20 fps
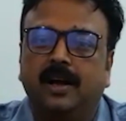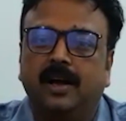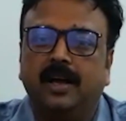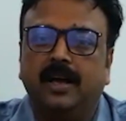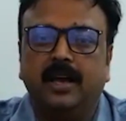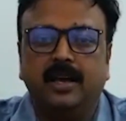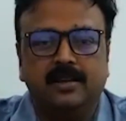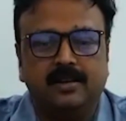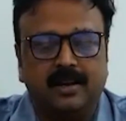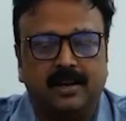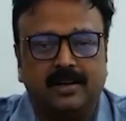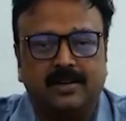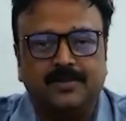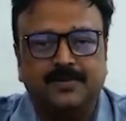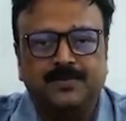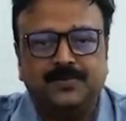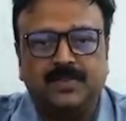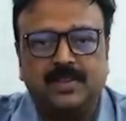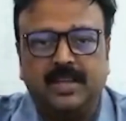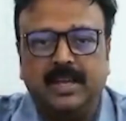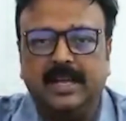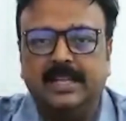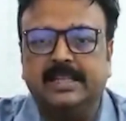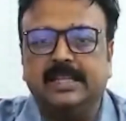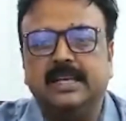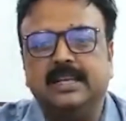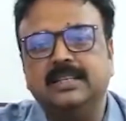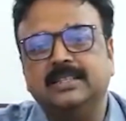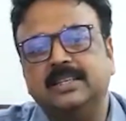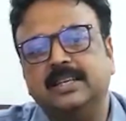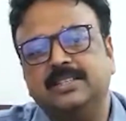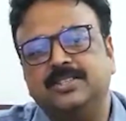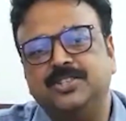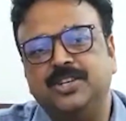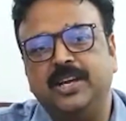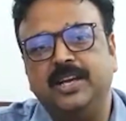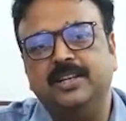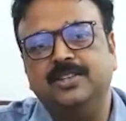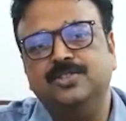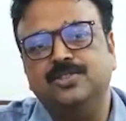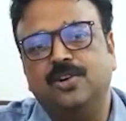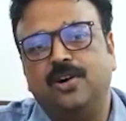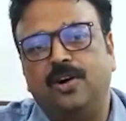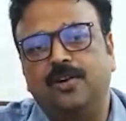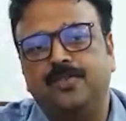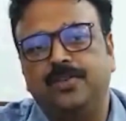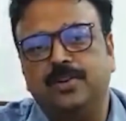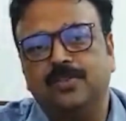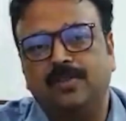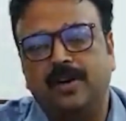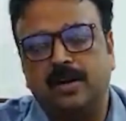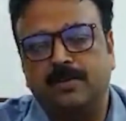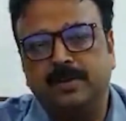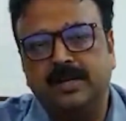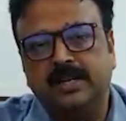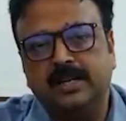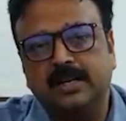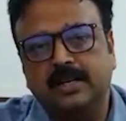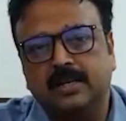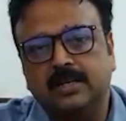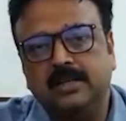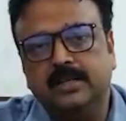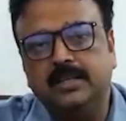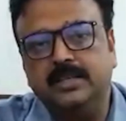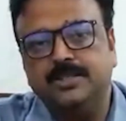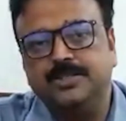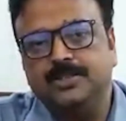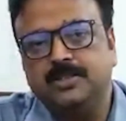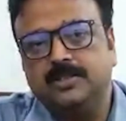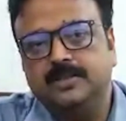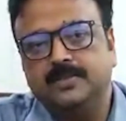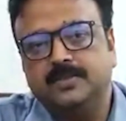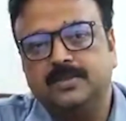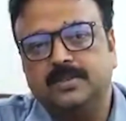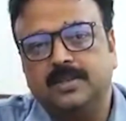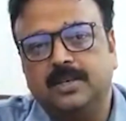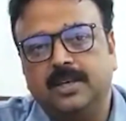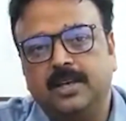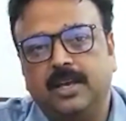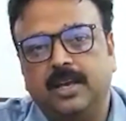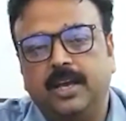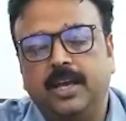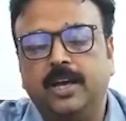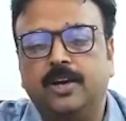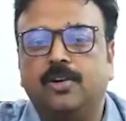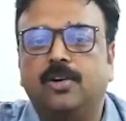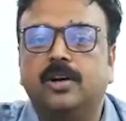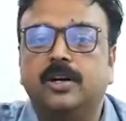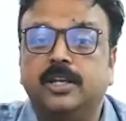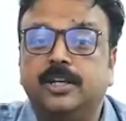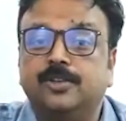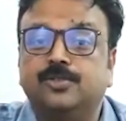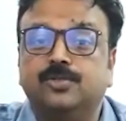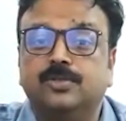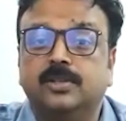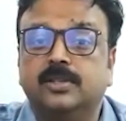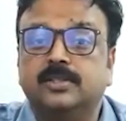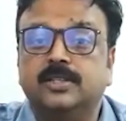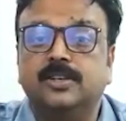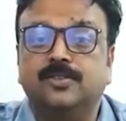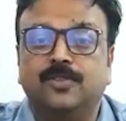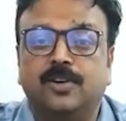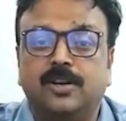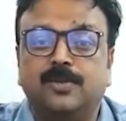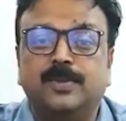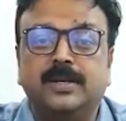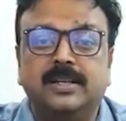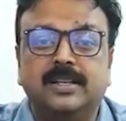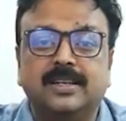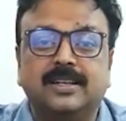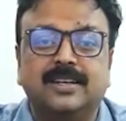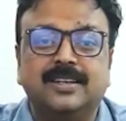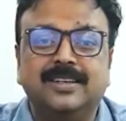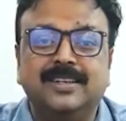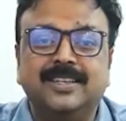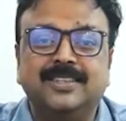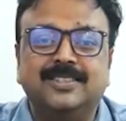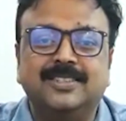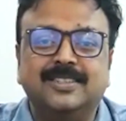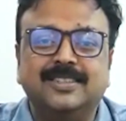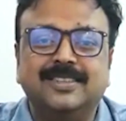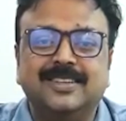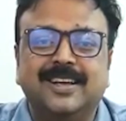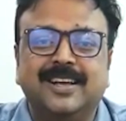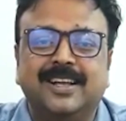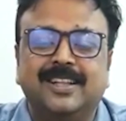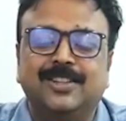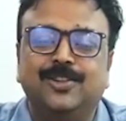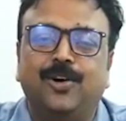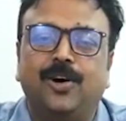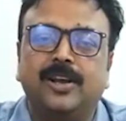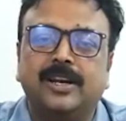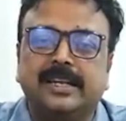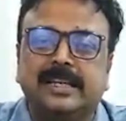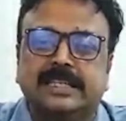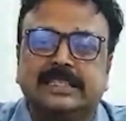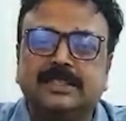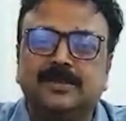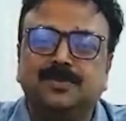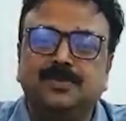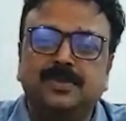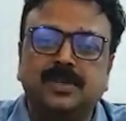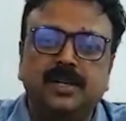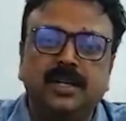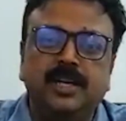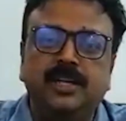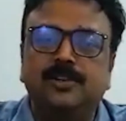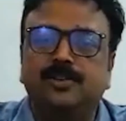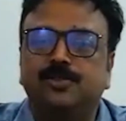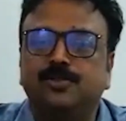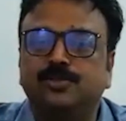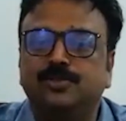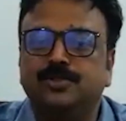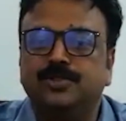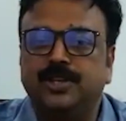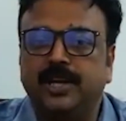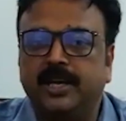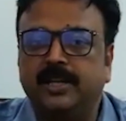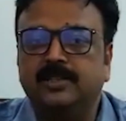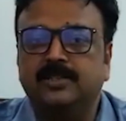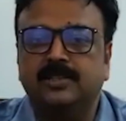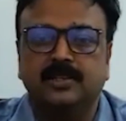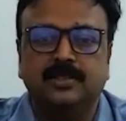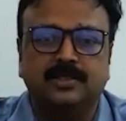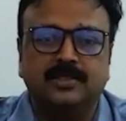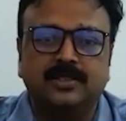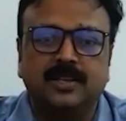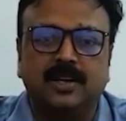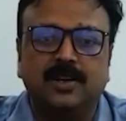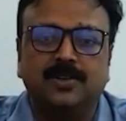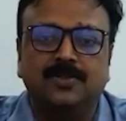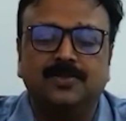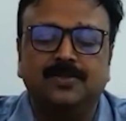era. And there is a change of environmental condition. According to this environmental condition, the organism need to change itself.